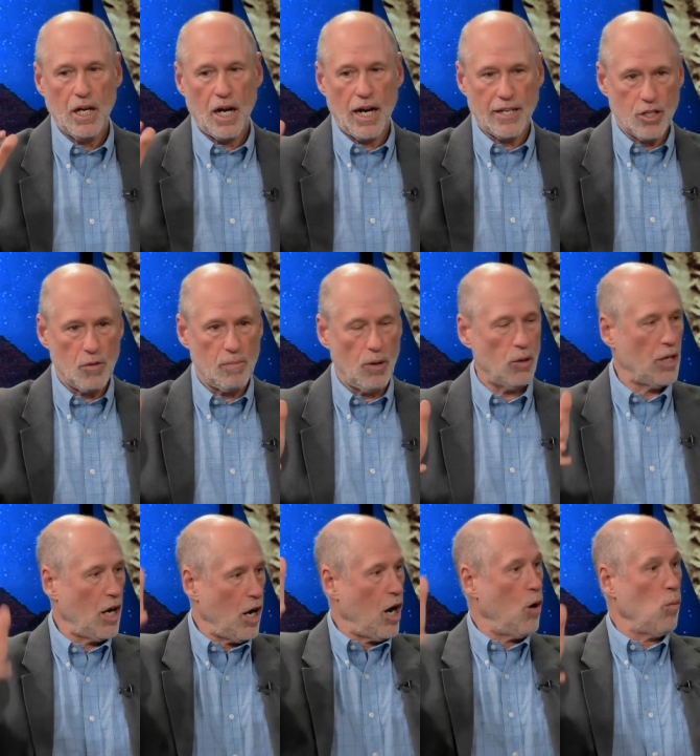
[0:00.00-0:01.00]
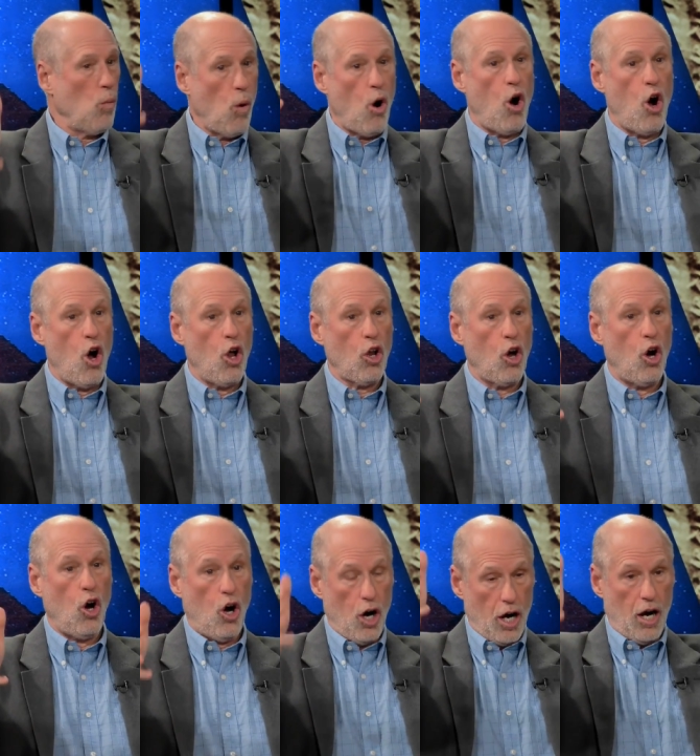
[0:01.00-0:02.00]
uh, you build a, a wall
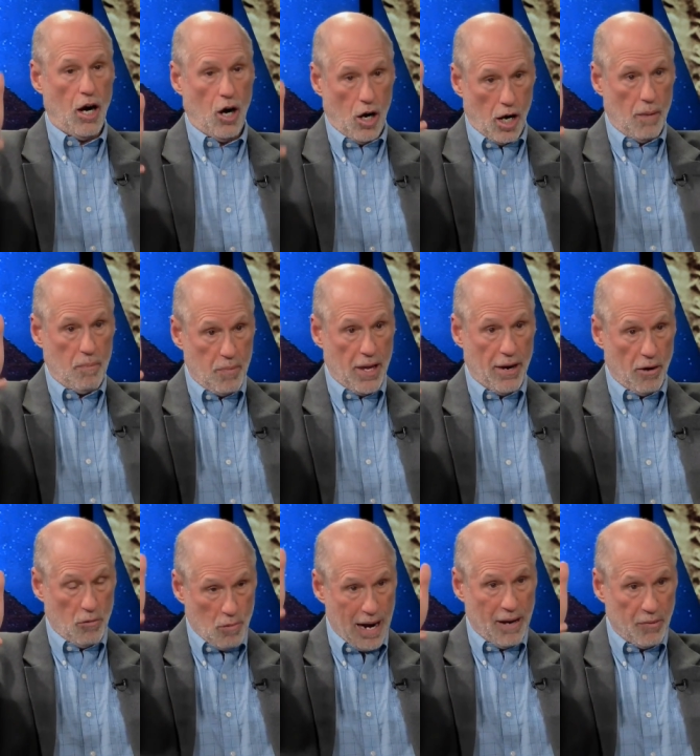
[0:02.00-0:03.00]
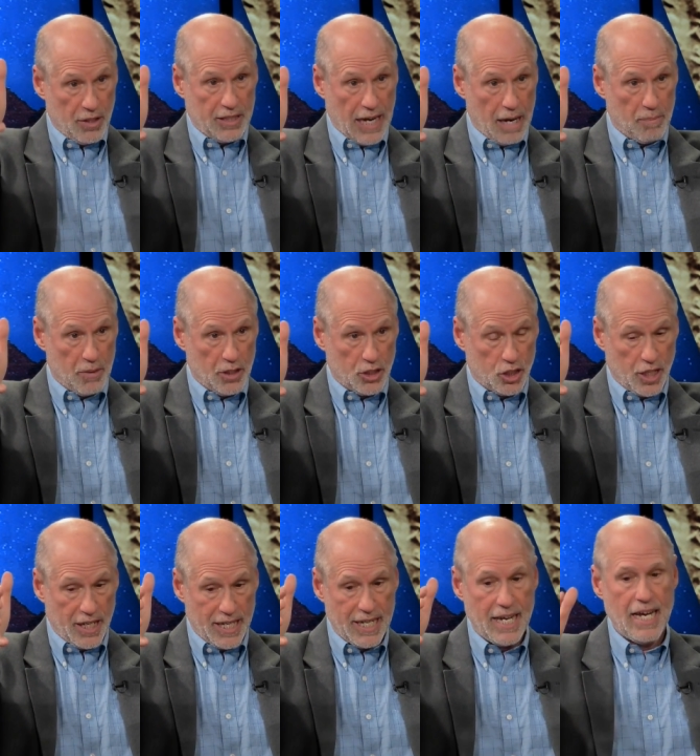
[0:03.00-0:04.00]
up there around the top of the
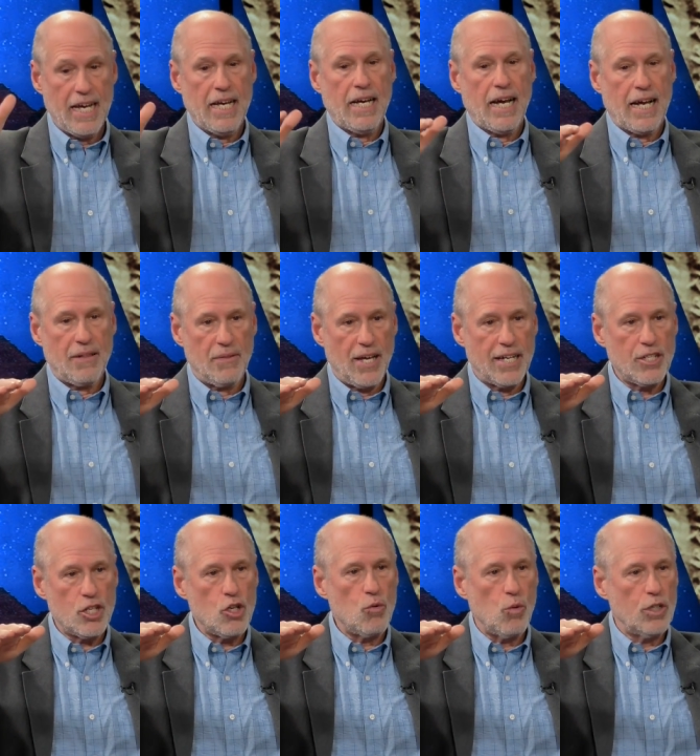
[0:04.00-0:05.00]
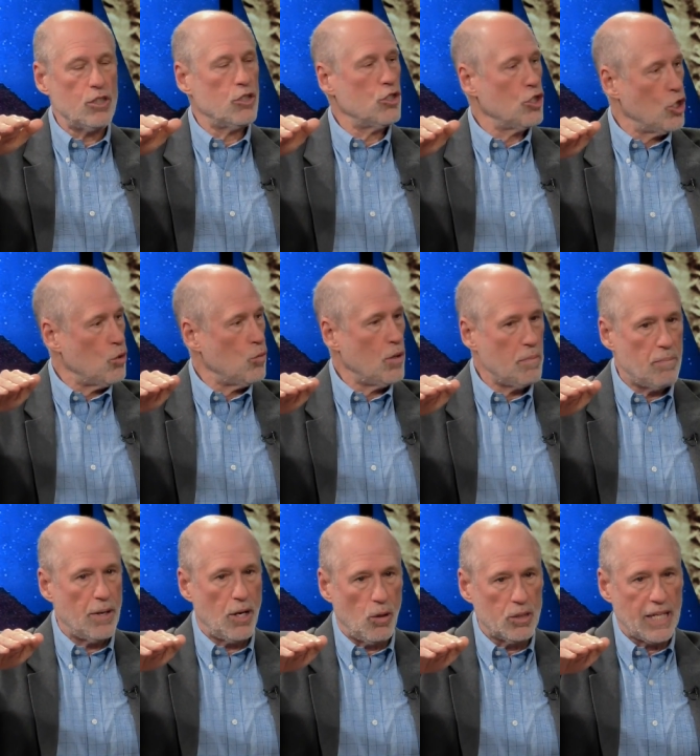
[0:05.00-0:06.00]
city, and then you would you would
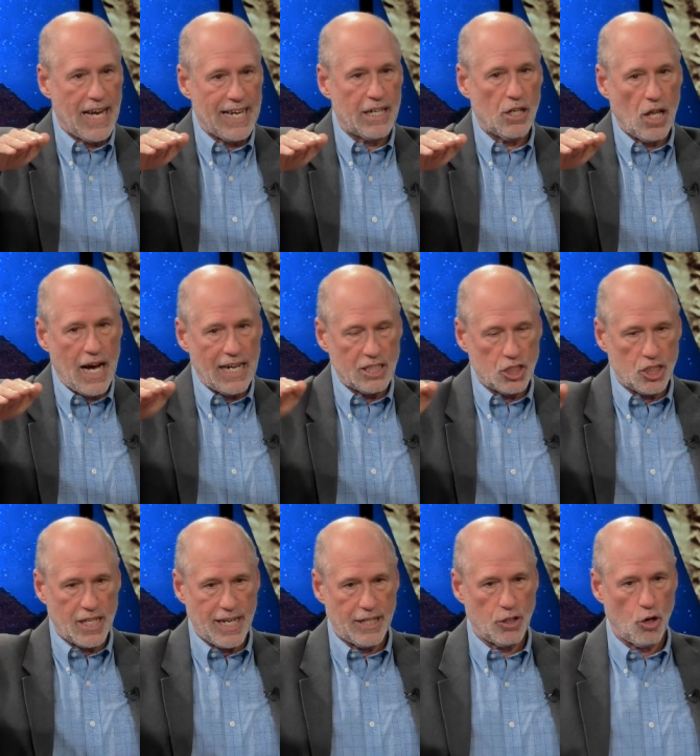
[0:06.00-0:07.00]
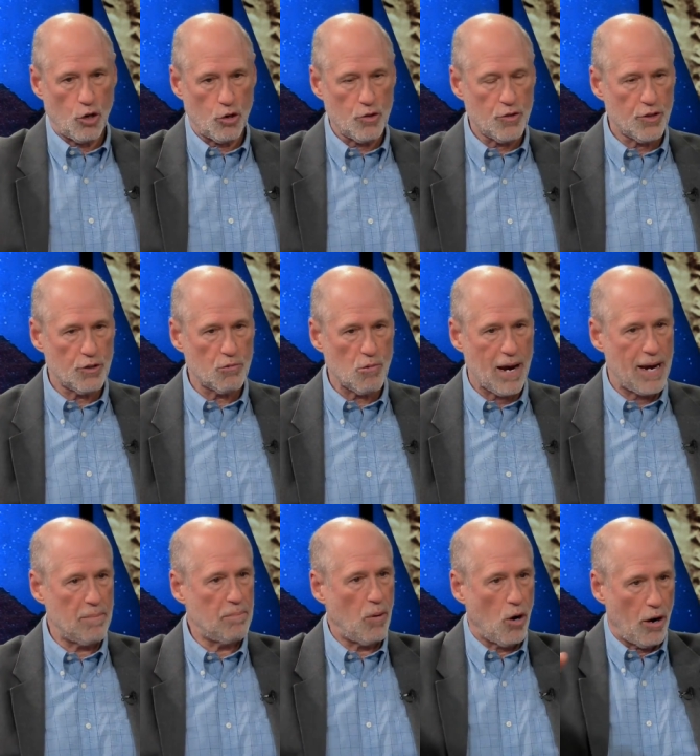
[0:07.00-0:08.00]
build a glacis an earthen
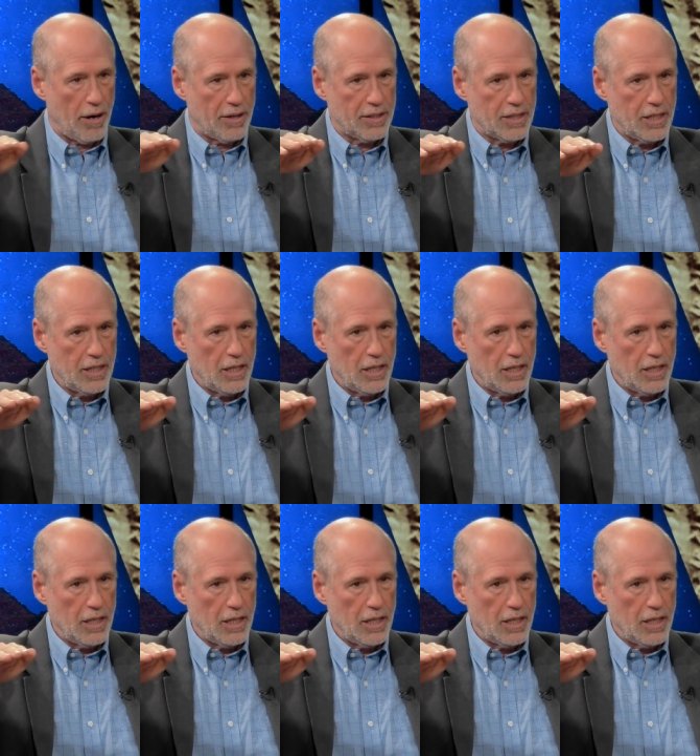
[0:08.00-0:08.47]
rampart